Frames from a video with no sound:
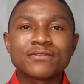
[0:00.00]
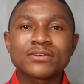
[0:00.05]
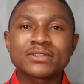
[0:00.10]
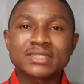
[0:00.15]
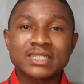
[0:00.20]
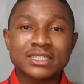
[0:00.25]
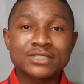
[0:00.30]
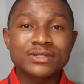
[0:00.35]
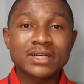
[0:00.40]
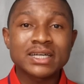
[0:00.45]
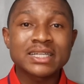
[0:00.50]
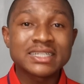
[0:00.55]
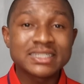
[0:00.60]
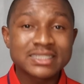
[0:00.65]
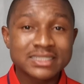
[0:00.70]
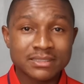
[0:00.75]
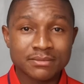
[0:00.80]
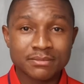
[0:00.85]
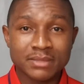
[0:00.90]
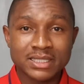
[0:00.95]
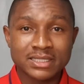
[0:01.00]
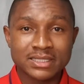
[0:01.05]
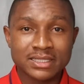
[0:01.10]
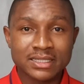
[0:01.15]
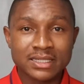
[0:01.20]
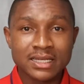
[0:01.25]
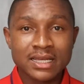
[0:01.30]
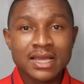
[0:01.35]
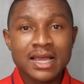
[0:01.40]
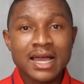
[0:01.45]
for sexual
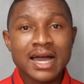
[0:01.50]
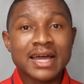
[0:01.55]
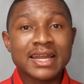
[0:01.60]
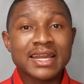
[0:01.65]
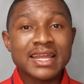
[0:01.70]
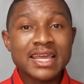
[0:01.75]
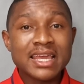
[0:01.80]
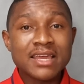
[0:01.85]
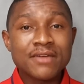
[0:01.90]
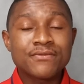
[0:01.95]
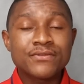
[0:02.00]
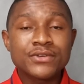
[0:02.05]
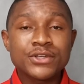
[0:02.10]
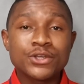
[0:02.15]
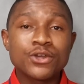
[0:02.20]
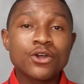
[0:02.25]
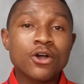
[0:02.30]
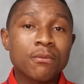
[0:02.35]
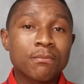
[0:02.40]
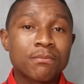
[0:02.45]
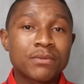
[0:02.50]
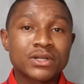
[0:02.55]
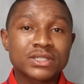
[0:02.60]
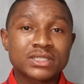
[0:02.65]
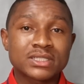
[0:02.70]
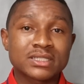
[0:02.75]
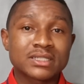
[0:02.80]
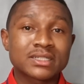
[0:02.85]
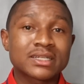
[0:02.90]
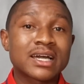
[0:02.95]
intimacy. And every young
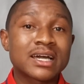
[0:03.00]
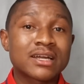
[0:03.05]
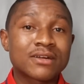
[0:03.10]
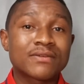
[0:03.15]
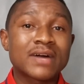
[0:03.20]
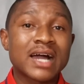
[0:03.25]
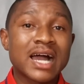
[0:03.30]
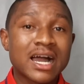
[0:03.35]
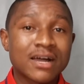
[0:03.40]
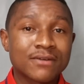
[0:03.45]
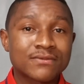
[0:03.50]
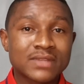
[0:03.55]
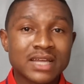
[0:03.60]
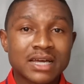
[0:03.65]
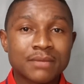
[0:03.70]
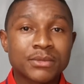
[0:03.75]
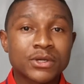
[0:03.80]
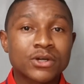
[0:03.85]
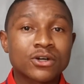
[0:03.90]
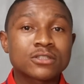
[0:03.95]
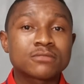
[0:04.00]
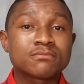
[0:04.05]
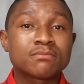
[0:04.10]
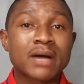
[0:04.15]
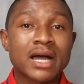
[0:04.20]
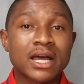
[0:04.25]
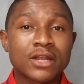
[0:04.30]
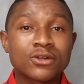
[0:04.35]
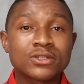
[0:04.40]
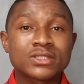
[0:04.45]
person kind of have that because
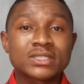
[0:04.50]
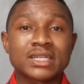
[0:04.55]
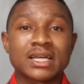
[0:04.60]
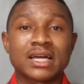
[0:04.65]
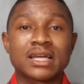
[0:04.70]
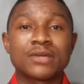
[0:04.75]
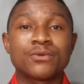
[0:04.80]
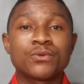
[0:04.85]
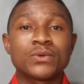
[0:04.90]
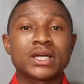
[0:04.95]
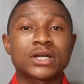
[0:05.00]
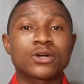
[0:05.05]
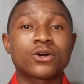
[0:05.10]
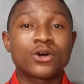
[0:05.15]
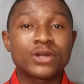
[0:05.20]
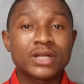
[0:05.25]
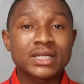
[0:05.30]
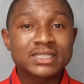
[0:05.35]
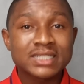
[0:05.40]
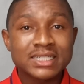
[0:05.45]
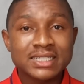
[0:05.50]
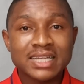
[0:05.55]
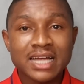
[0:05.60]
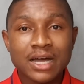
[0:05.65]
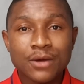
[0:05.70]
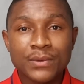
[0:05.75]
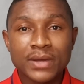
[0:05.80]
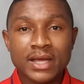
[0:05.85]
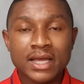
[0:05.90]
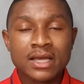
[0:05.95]
biologically we are connected that
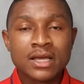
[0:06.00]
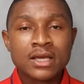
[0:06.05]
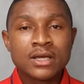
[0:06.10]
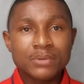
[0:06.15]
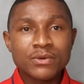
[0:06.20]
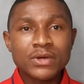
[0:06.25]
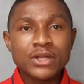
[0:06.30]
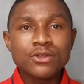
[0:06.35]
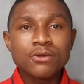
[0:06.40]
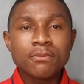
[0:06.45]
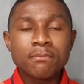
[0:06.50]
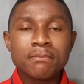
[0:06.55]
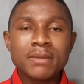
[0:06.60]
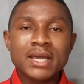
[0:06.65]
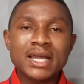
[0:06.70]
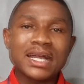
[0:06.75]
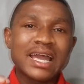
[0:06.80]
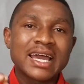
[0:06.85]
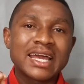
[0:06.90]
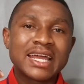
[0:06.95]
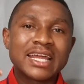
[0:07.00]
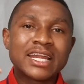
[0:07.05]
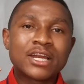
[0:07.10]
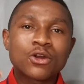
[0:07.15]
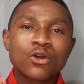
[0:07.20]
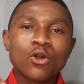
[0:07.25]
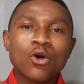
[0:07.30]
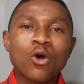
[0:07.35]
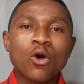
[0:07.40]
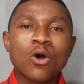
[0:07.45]
way. When you make a
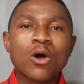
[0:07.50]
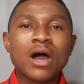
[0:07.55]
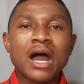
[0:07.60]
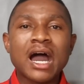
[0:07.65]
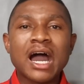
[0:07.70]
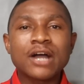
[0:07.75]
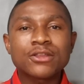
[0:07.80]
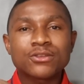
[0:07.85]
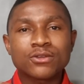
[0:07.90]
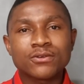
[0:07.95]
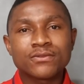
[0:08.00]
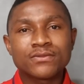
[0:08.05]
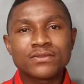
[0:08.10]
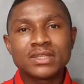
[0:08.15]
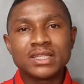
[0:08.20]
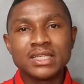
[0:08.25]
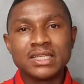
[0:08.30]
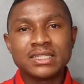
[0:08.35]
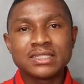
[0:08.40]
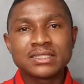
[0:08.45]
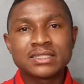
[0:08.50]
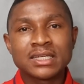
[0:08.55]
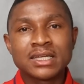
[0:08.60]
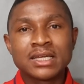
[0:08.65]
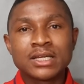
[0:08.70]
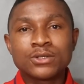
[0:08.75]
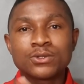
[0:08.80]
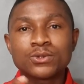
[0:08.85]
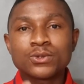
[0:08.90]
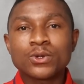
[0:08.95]
law out of these,
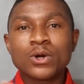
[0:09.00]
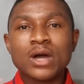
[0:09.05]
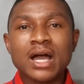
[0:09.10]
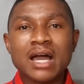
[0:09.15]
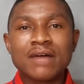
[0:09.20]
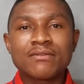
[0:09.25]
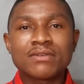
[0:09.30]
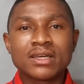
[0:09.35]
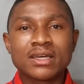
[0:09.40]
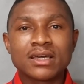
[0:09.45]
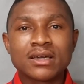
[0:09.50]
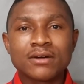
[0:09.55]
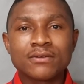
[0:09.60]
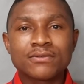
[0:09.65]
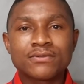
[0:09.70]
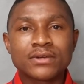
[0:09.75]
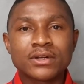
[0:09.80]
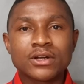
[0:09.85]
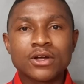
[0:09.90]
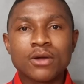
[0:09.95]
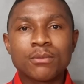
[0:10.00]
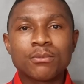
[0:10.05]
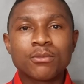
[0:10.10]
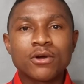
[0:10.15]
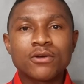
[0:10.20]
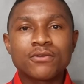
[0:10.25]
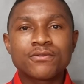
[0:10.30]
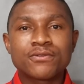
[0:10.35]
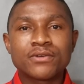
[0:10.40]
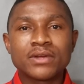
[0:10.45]
do not have a girlfriend or a
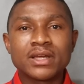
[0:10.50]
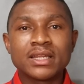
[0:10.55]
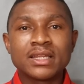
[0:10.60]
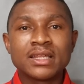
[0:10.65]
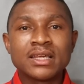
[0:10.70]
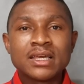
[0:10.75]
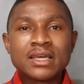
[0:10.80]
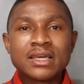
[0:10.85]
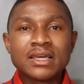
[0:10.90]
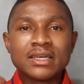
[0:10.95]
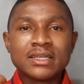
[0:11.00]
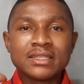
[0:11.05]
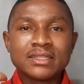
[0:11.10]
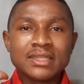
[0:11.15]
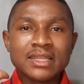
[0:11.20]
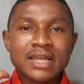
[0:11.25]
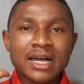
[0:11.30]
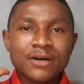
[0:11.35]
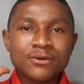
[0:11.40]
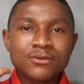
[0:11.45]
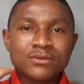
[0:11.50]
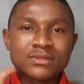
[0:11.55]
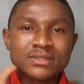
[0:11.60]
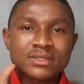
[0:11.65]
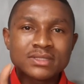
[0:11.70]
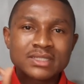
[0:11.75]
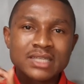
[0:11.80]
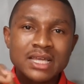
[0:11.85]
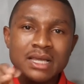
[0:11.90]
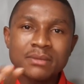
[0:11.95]
boyfriend, it now
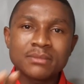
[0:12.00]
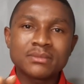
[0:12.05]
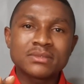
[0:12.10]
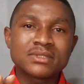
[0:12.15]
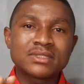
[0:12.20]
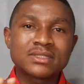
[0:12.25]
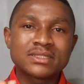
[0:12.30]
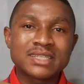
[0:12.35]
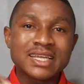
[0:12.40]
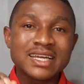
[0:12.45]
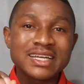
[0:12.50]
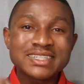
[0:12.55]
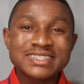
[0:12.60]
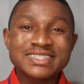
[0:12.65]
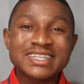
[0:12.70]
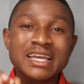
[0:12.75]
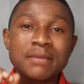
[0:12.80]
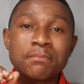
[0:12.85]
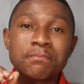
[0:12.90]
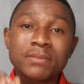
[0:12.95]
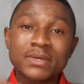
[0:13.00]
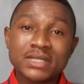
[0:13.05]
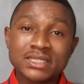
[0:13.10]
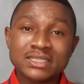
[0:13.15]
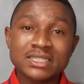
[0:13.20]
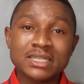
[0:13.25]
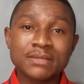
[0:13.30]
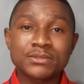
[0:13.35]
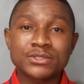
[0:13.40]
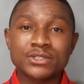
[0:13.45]
stands a
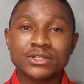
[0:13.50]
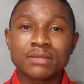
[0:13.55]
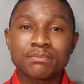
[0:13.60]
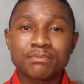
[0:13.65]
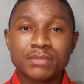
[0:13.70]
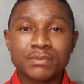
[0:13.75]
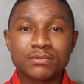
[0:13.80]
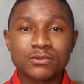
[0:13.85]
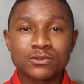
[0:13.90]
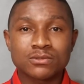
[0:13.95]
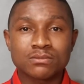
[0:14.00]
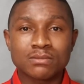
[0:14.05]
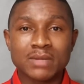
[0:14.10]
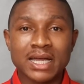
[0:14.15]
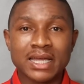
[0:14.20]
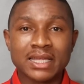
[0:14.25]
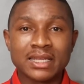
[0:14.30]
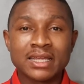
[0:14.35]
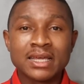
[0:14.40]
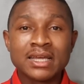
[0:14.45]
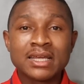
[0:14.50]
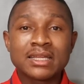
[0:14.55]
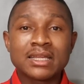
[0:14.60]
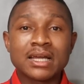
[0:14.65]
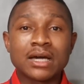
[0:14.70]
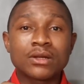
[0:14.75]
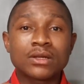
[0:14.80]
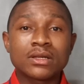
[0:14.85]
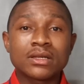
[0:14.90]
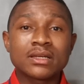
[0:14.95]
perception in people's mind
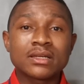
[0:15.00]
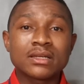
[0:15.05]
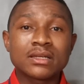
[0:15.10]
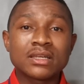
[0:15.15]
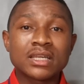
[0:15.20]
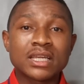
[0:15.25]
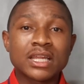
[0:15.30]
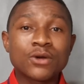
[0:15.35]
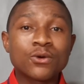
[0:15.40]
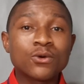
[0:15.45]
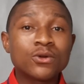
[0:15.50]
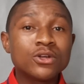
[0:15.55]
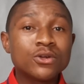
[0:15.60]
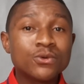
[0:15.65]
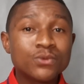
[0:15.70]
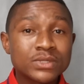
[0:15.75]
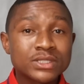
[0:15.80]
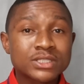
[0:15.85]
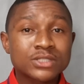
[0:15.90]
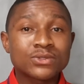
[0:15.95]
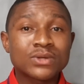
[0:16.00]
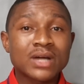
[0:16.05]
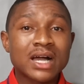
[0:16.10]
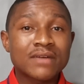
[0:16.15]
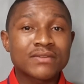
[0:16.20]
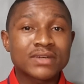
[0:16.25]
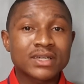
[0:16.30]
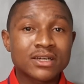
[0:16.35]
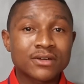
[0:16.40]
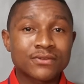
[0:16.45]
that the only reason you
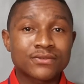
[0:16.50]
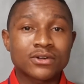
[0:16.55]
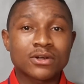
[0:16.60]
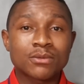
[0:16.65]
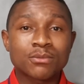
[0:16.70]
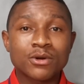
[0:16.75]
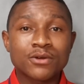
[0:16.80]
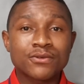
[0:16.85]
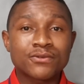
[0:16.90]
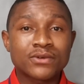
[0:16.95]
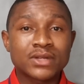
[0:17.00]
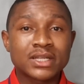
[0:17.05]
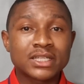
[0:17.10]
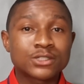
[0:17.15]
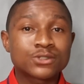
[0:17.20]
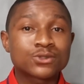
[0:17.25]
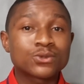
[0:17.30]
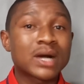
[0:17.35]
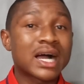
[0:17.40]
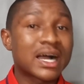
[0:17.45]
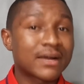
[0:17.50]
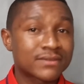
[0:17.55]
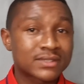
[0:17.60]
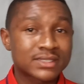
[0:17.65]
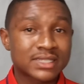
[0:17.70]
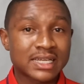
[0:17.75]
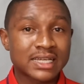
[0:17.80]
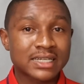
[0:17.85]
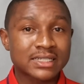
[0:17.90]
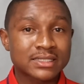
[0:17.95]
have a girlfriend or boyfriend is to have
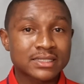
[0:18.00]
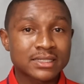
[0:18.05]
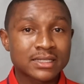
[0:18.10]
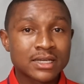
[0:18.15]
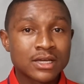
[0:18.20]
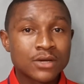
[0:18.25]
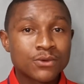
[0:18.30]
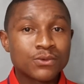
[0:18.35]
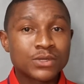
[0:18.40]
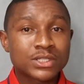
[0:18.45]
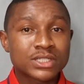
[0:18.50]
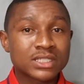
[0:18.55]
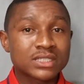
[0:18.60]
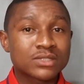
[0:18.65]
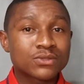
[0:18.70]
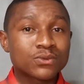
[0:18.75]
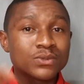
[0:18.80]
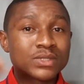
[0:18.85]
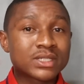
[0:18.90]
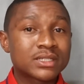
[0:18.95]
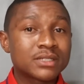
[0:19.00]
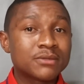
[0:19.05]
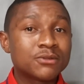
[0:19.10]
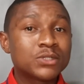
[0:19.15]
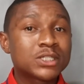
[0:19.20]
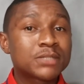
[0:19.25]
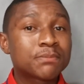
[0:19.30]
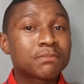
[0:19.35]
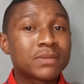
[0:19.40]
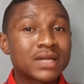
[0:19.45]
sex,
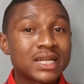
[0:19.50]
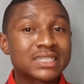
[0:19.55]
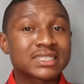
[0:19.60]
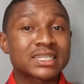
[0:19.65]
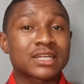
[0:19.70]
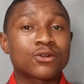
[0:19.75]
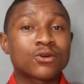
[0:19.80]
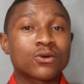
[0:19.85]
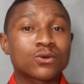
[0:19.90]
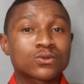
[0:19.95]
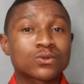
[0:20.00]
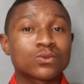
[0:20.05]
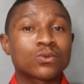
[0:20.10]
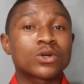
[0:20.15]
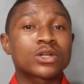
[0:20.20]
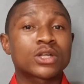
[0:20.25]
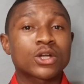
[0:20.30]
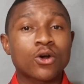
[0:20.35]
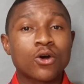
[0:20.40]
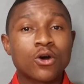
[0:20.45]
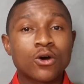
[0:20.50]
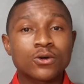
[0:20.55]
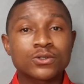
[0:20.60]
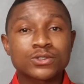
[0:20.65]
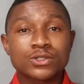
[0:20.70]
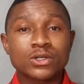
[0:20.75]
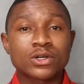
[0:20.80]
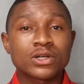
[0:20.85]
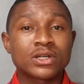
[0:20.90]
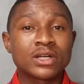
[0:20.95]
which plays along to what the
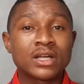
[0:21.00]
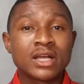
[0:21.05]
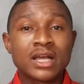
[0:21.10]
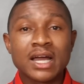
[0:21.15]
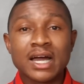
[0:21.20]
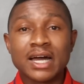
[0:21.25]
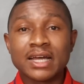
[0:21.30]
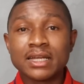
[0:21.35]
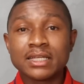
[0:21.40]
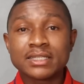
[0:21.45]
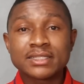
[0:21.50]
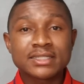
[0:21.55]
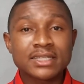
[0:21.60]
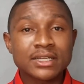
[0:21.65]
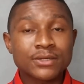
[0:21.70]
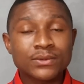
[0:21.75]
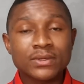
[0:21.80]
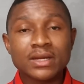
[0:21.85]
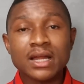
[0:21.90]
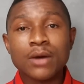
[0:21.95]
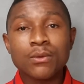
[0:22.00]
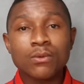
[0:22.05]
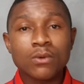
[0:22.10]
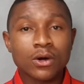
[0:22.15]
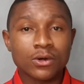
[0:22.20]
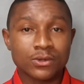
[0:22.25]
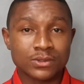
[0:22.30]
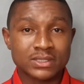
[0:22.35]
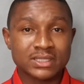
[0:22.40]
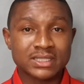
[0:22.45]
culture and the secular
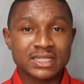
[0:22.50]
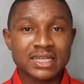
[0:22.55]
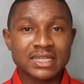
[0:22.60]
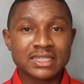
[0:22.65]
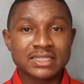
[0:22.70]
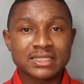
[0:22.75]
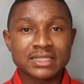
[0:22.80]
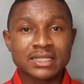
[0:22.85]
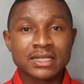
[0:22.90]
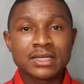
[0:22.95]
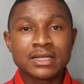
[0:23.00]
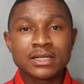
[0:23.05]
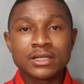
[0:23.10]
world says.